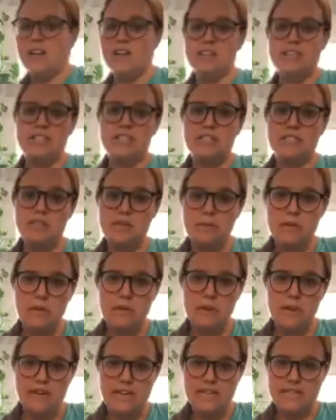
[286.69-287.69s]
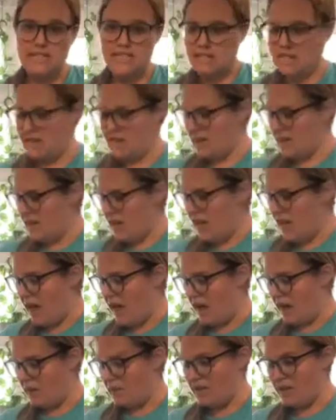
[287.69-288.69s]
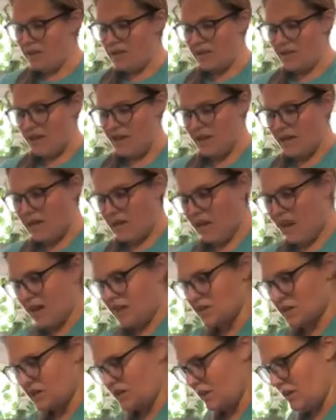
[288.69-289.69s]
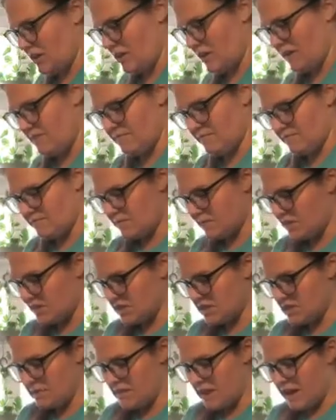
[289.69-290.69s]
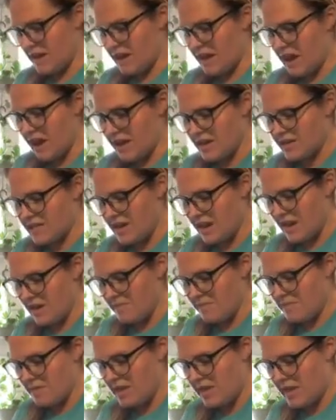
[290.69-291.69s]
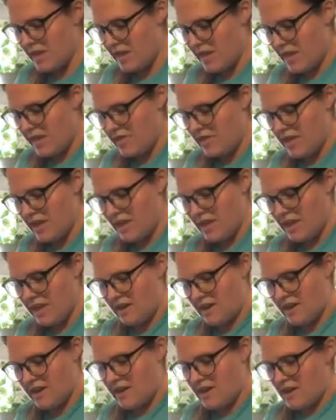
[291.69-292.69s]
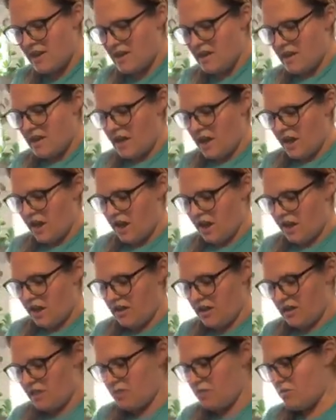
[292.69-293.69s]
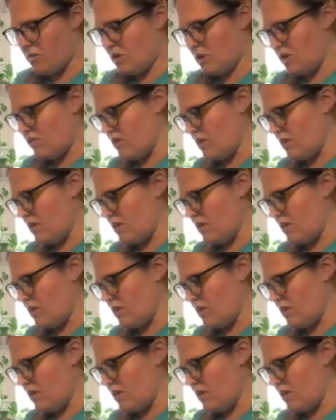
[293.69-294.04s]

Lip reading: it's super easy. I really like it actually, just to make it ahead of time and then throw it in